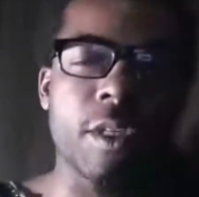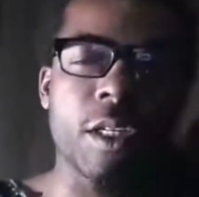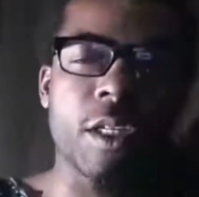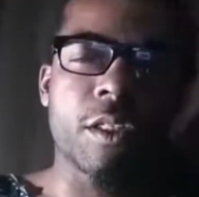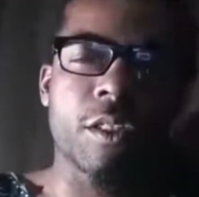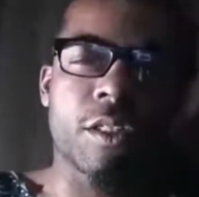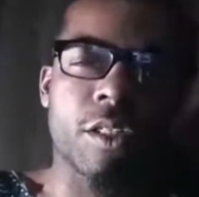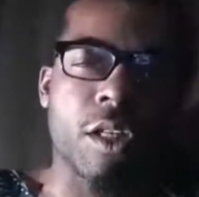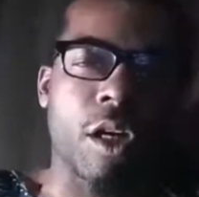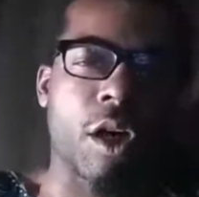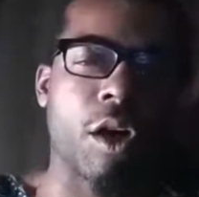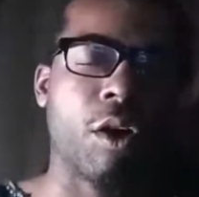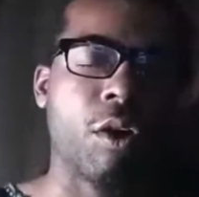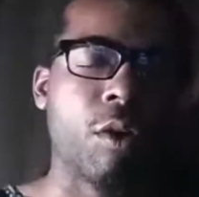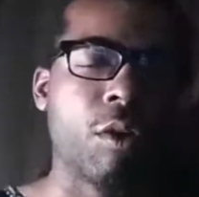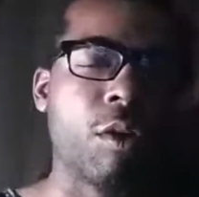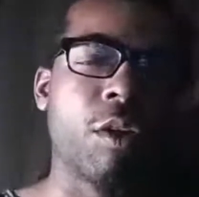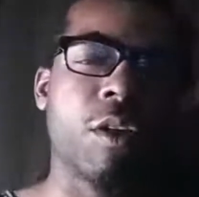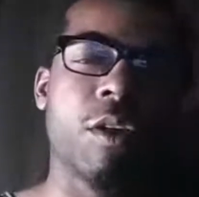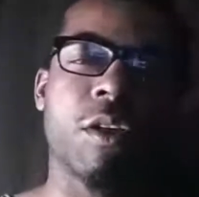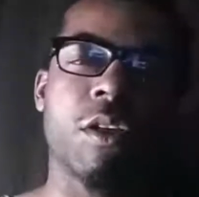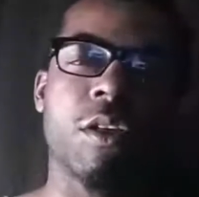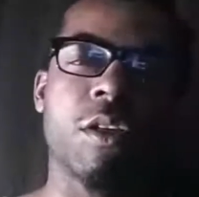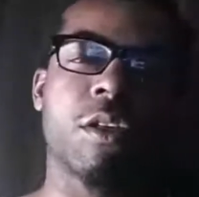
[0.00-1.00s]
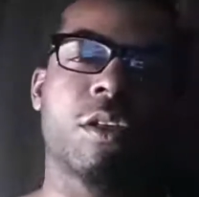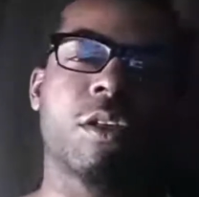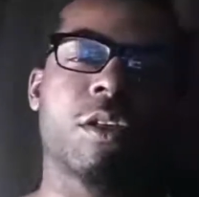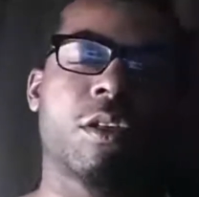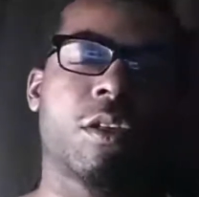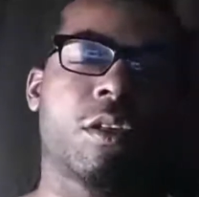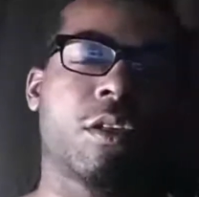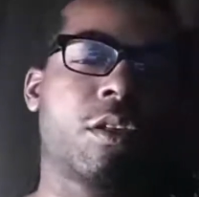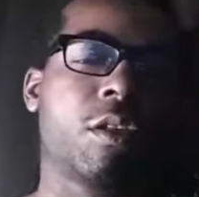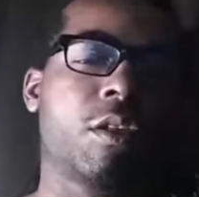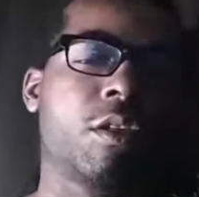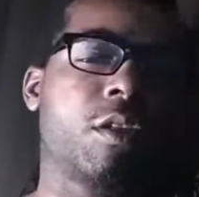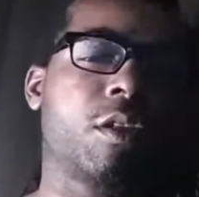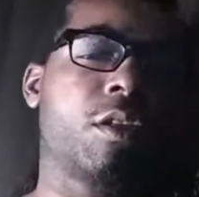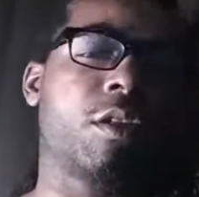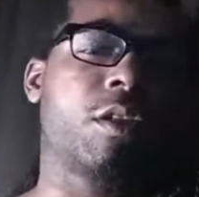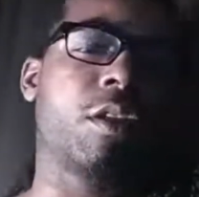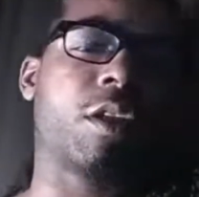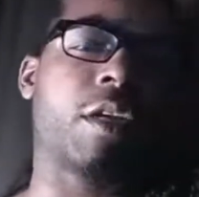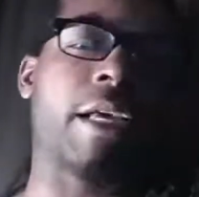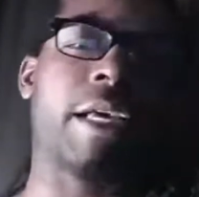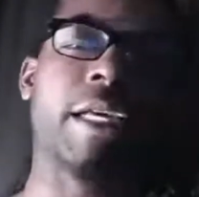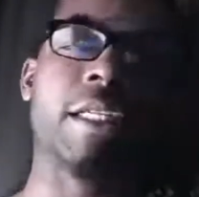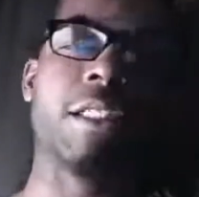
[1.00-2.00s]
So
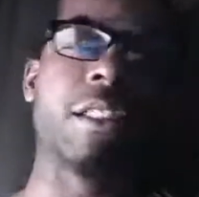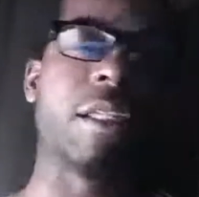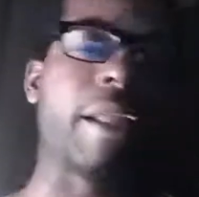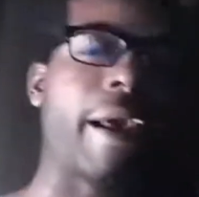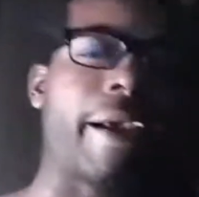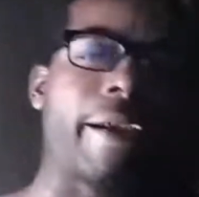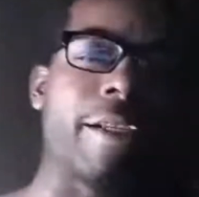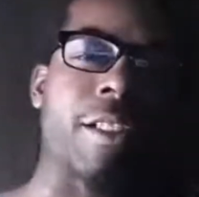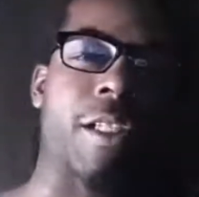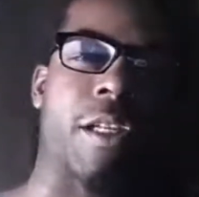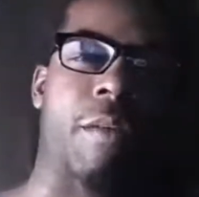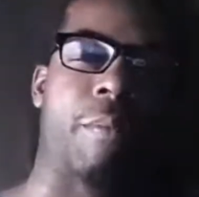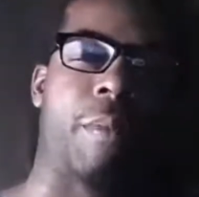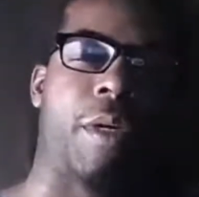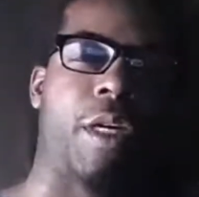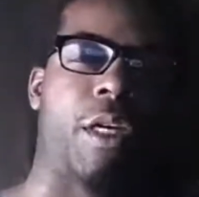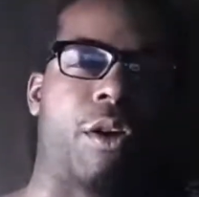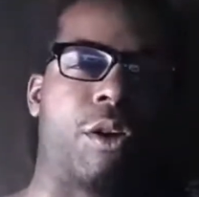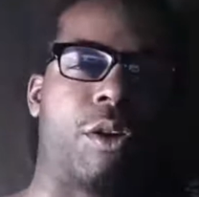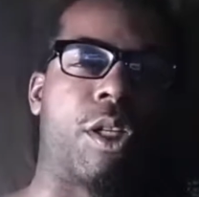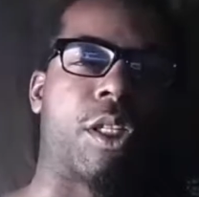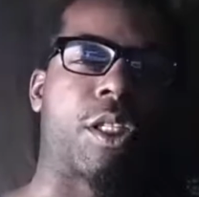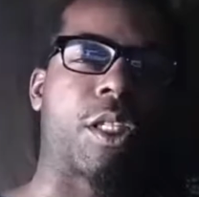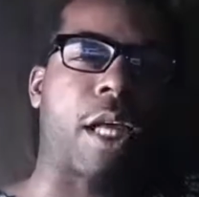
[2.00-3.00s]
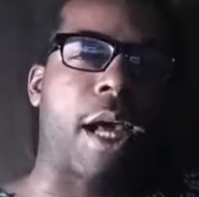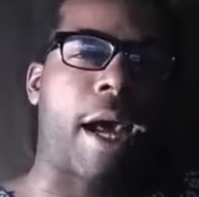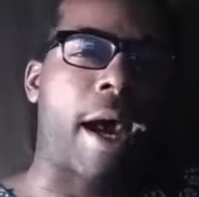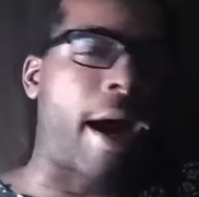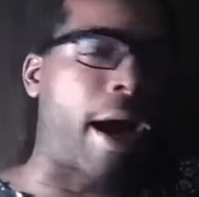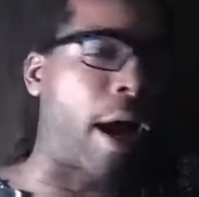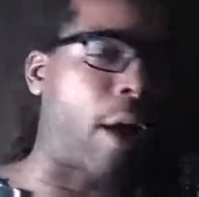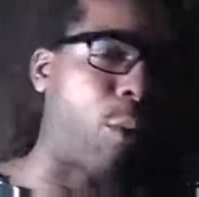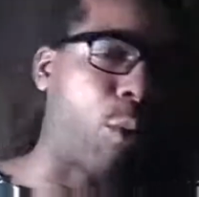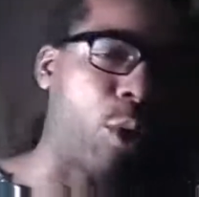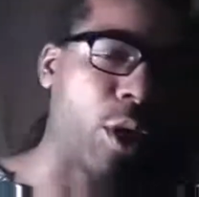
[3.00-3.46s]
it's nation building time.